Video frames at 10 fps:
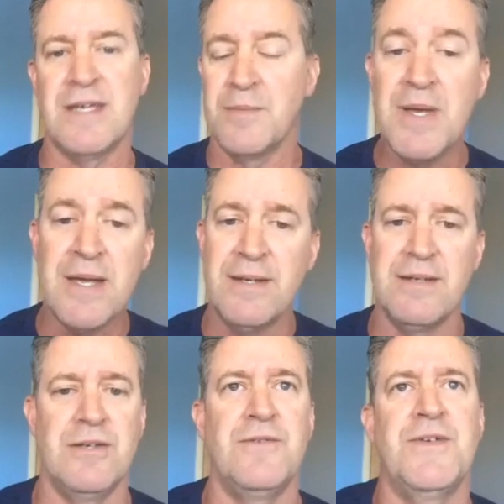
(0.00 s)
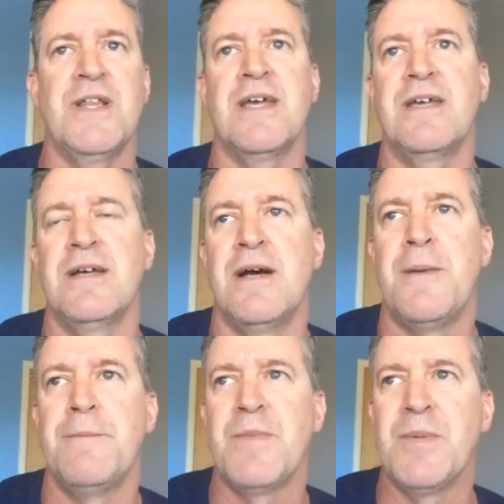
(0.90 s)
in bed. You feel like,
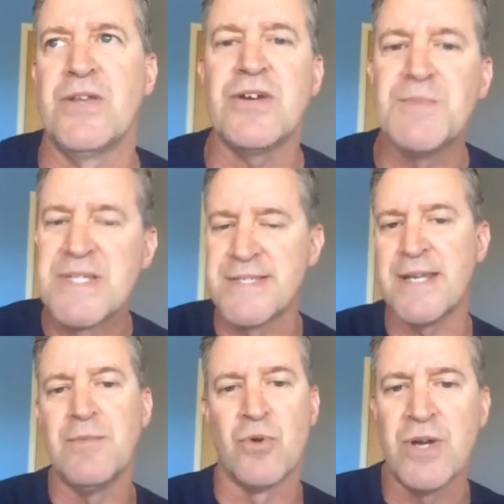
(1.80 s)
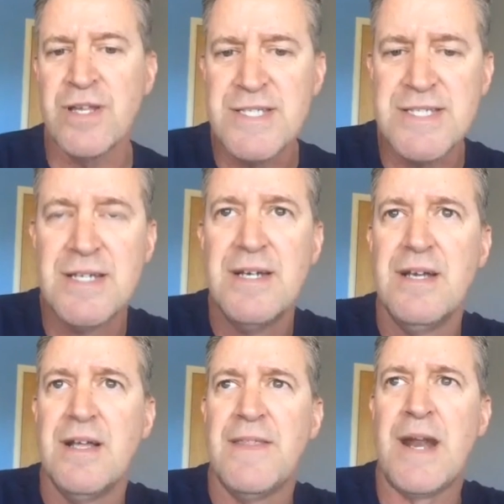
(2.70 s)
there have been Sunday mornings
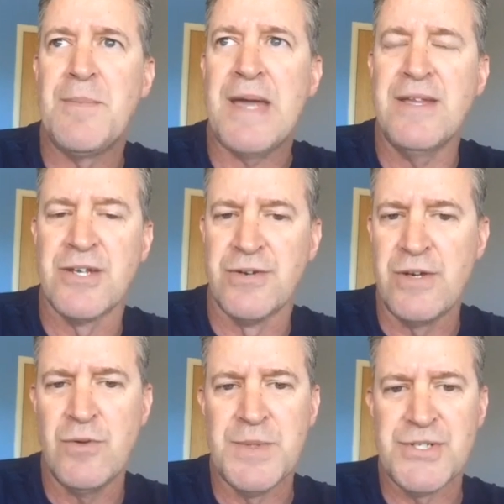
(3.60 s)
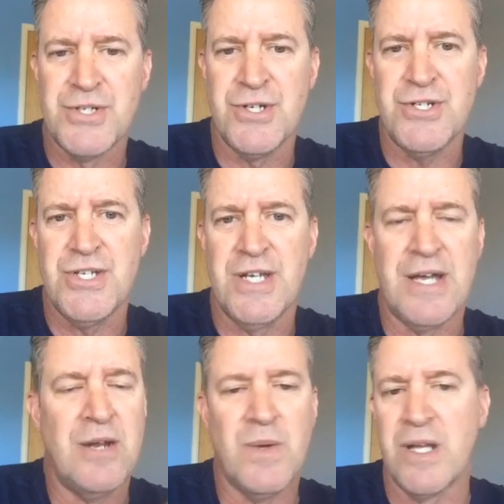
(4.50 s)
that I'm back in the green room at church and
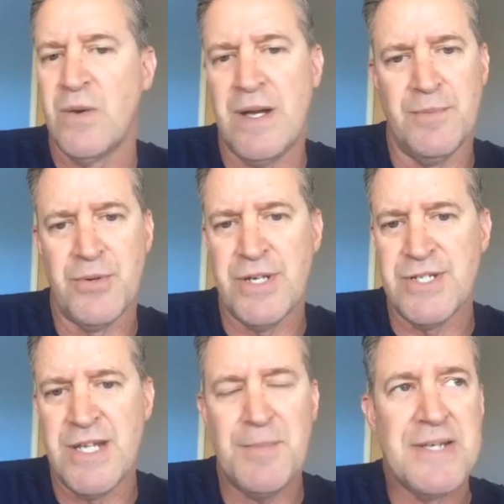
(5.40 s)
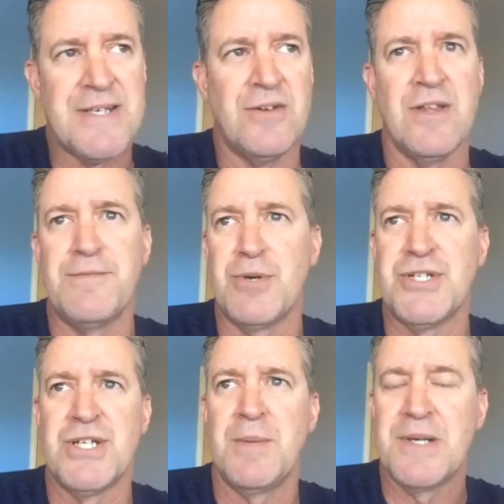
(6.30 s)
I don't want to go out and preach. Not because I don't love
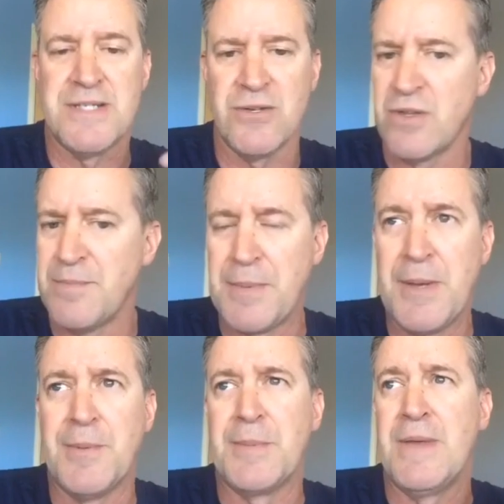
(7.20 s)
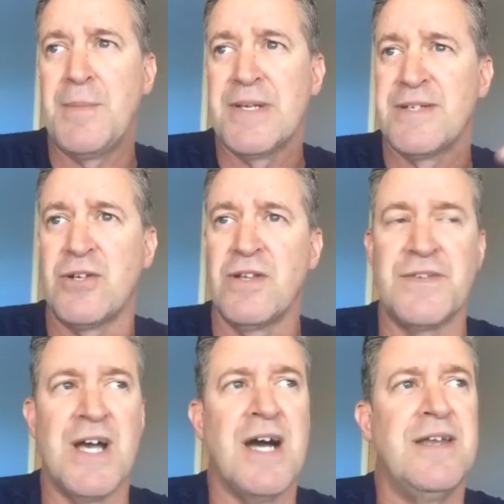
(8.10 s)
preaching, not because I don't love my people, not because I don't love
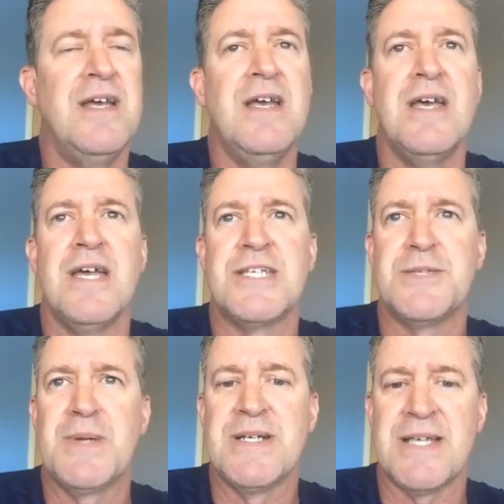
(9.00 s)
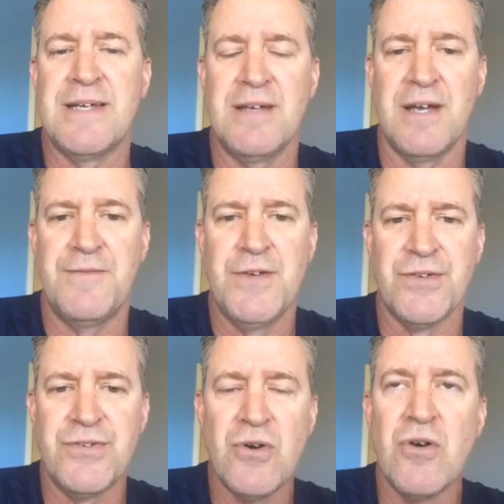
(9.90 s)
God. It's just because I feel
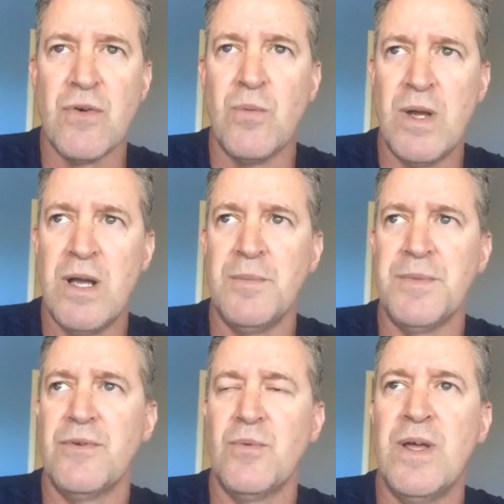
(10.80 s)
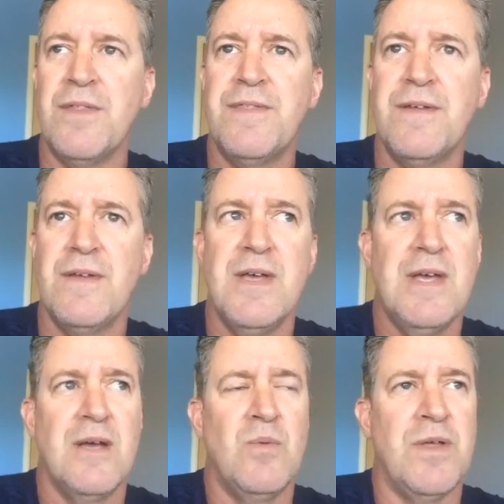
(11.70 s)
so overwhelmed with
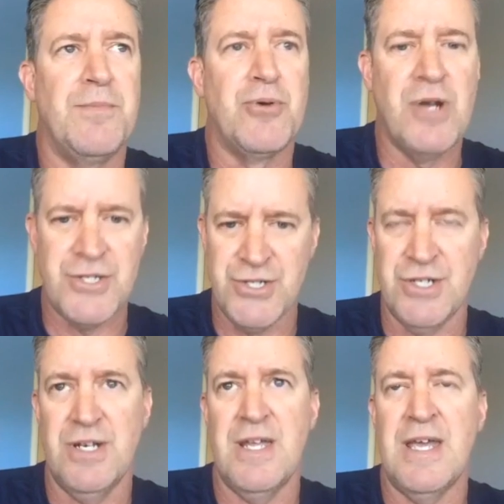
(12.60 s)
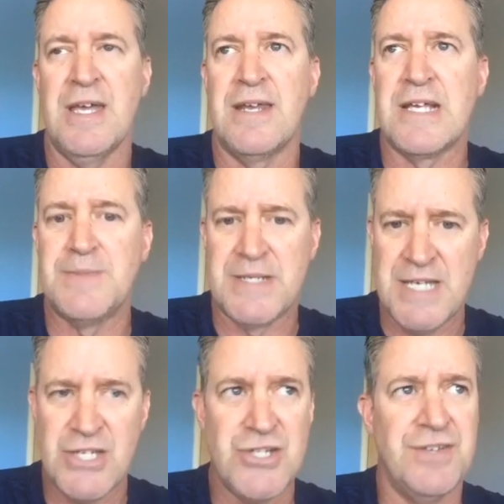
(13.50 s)
pressure and
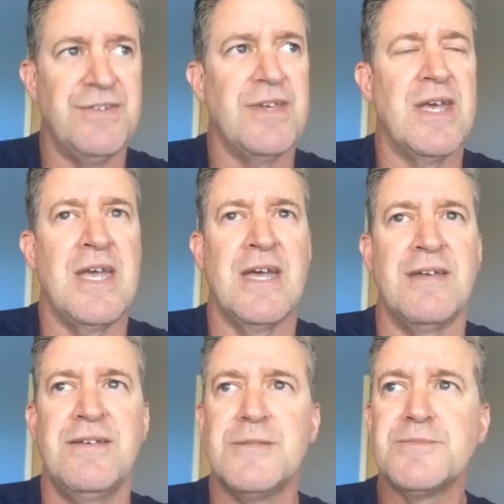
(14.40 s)
expectations and